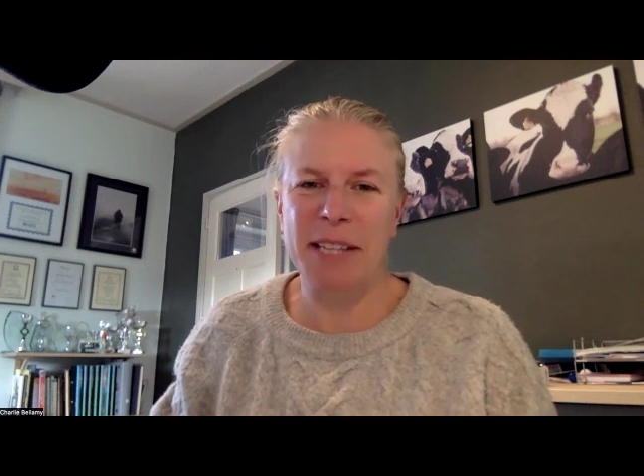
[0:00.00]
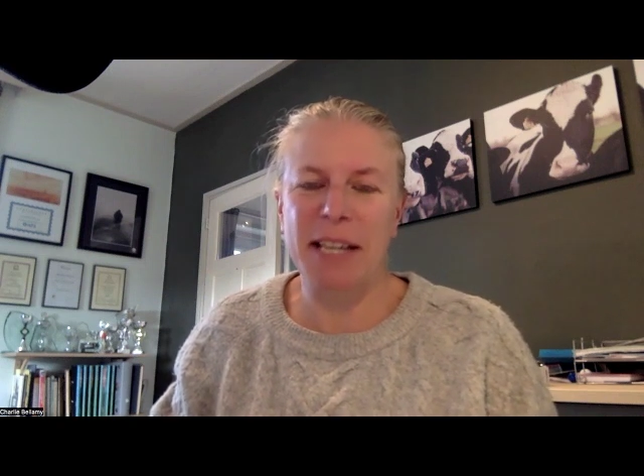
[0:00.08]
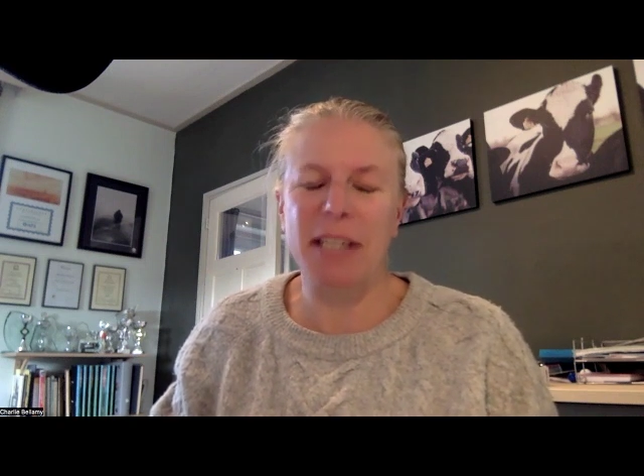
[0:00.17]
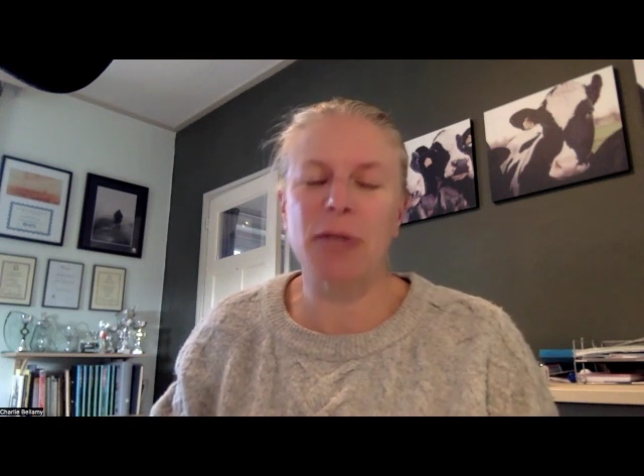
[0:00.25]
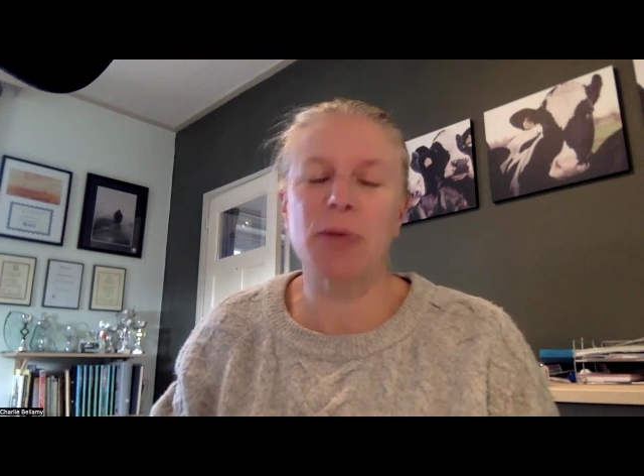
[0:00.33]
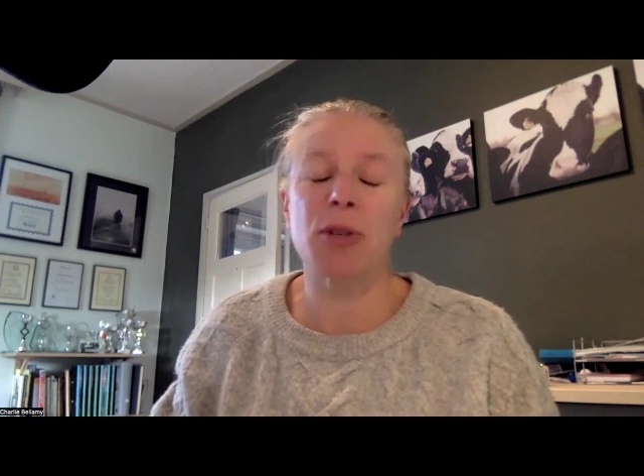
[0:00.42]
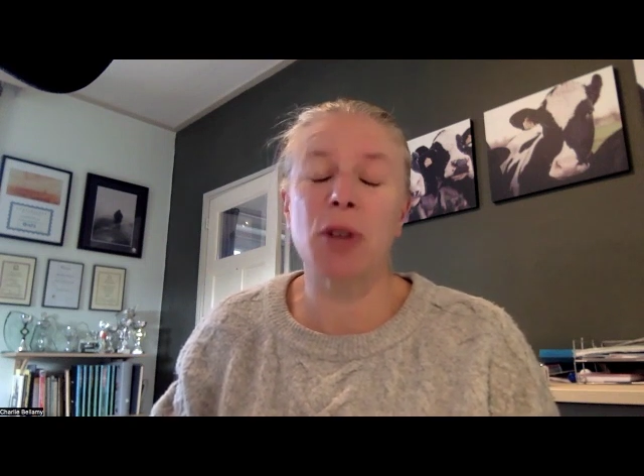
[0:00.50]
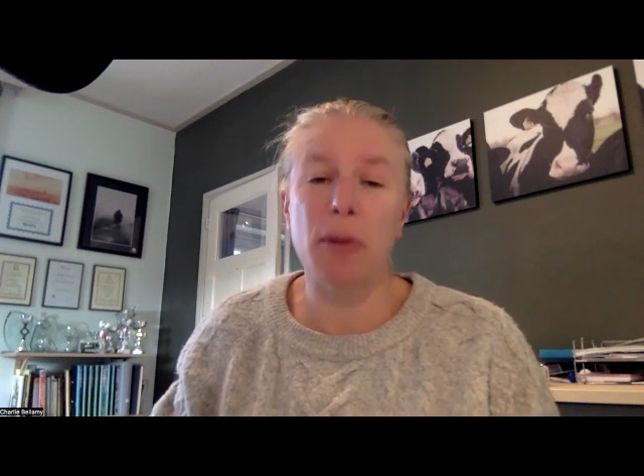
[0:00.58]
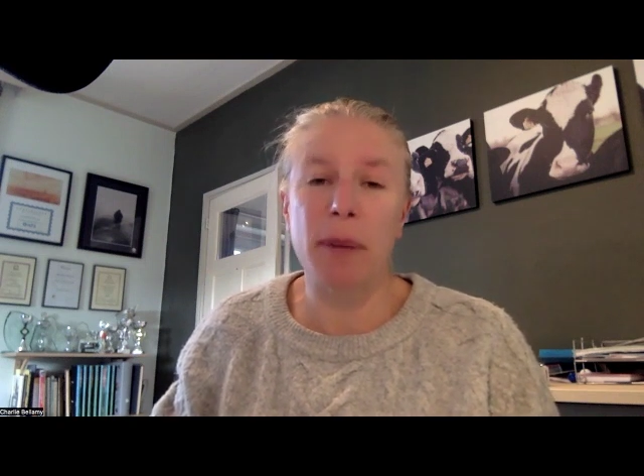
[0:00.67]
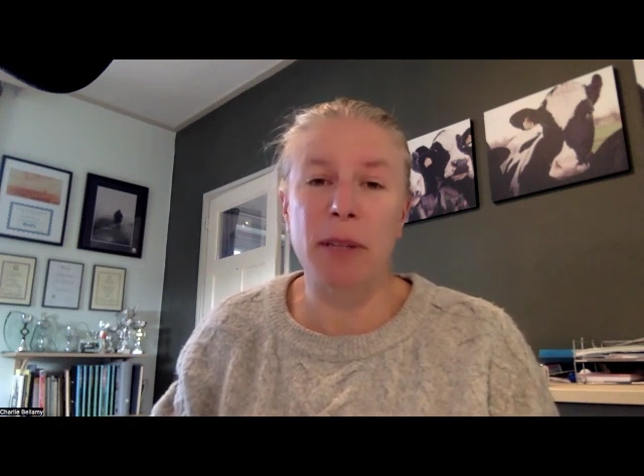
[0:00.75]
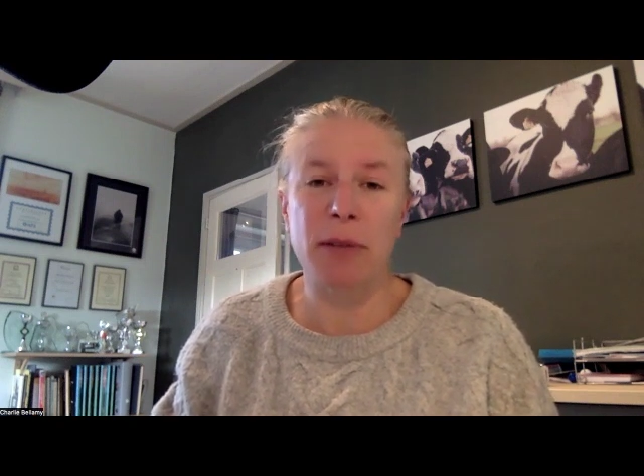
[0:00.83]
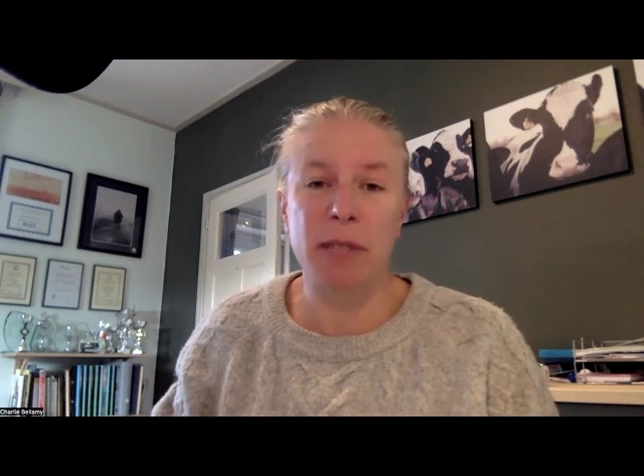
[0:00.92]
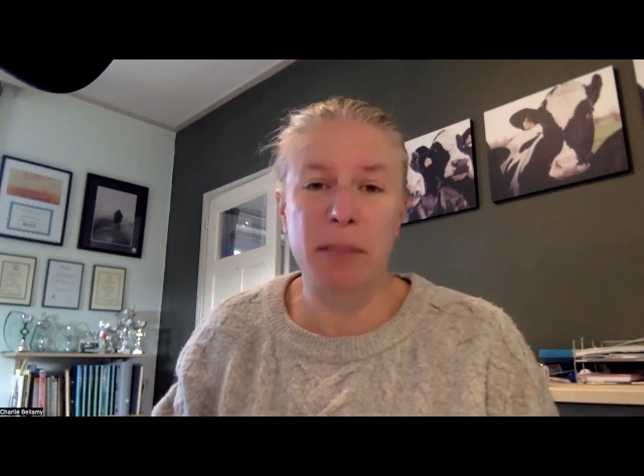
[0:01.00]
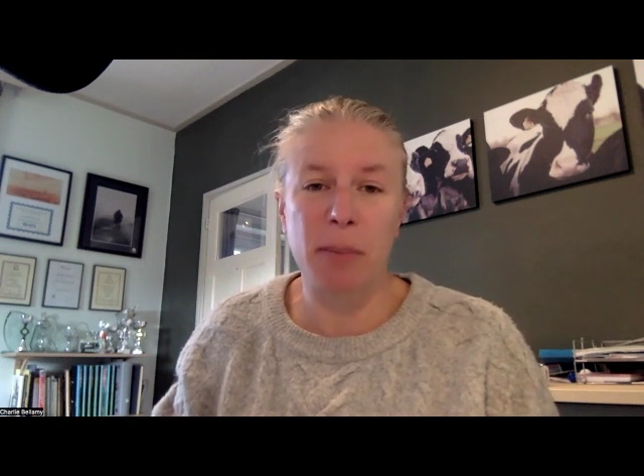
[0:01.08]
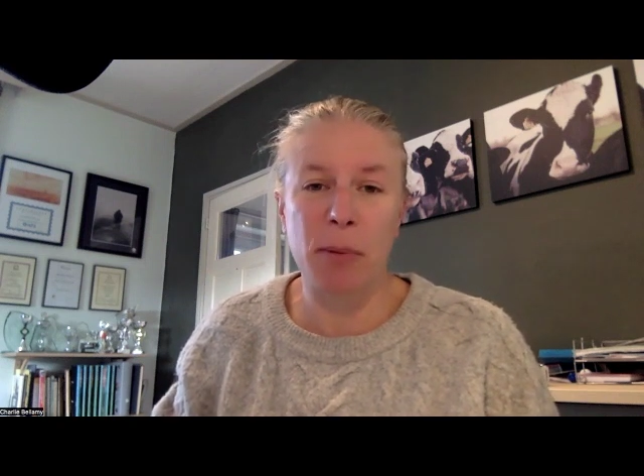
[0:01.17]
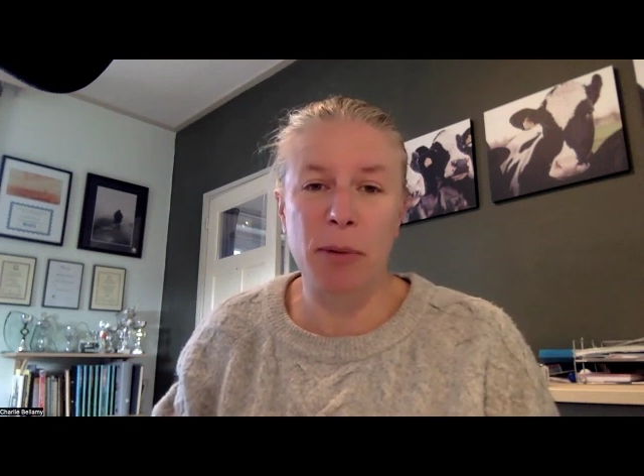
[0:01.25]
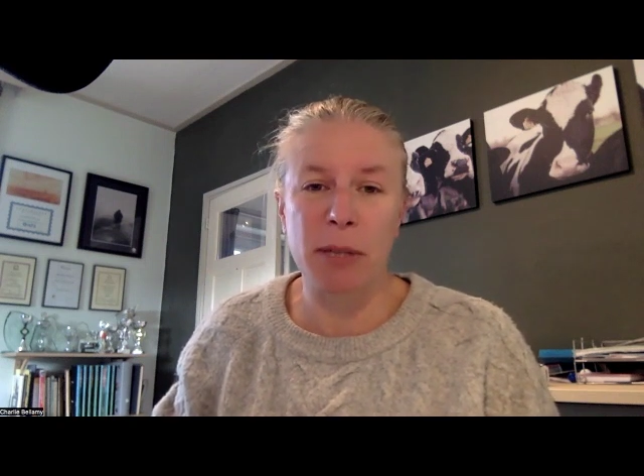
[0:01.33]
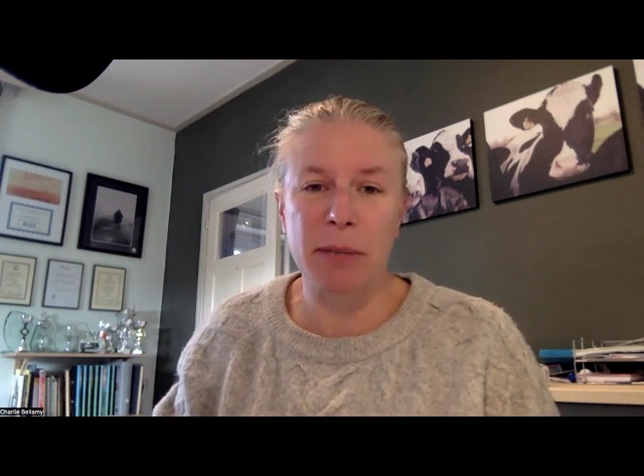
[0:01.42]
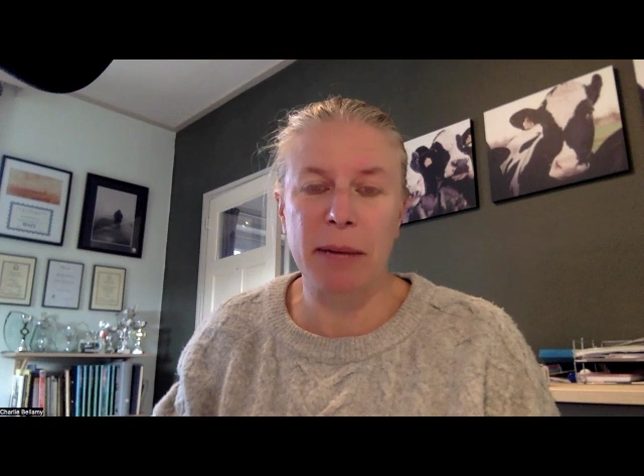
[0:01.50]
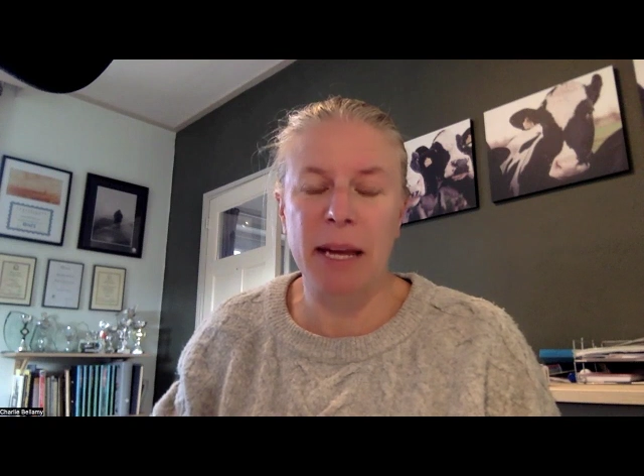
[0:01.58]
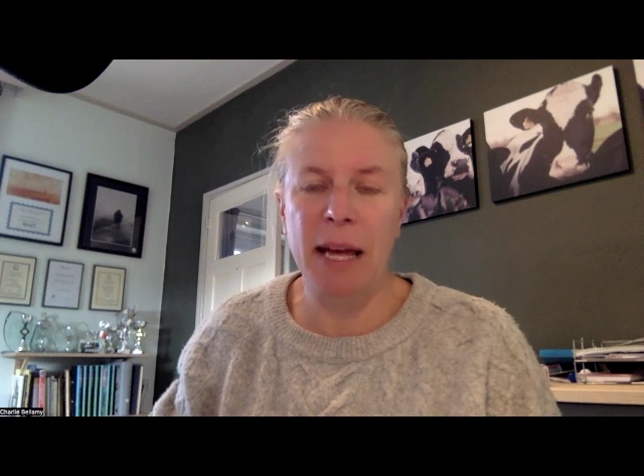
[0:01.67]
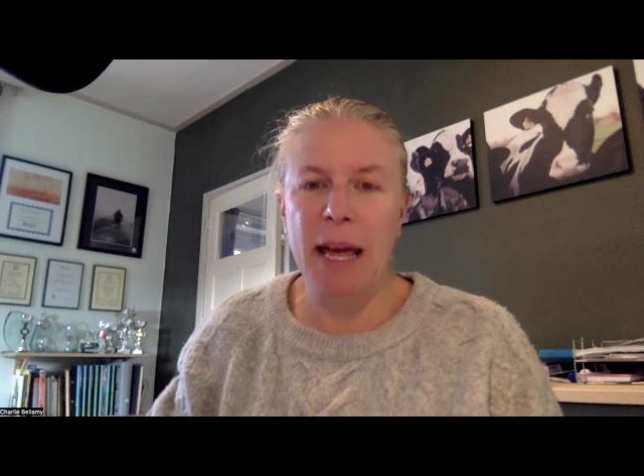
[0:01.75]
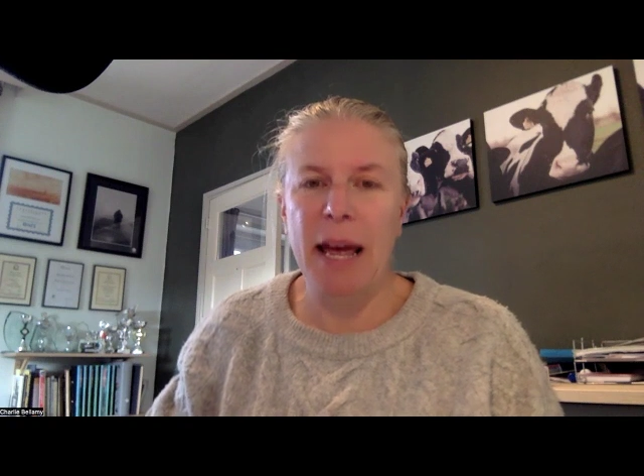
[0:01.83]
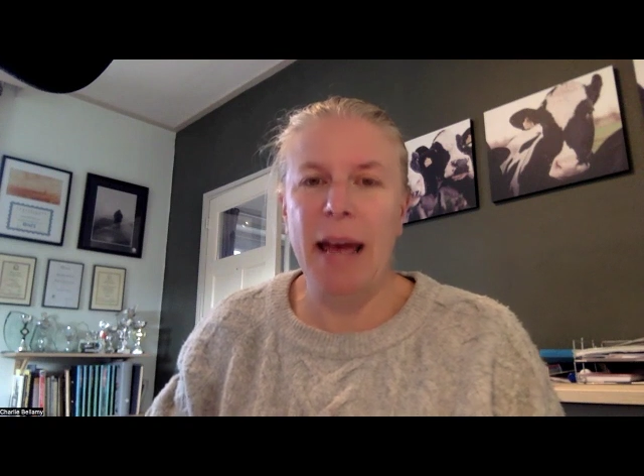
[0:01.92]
Thank you so much for supporting me.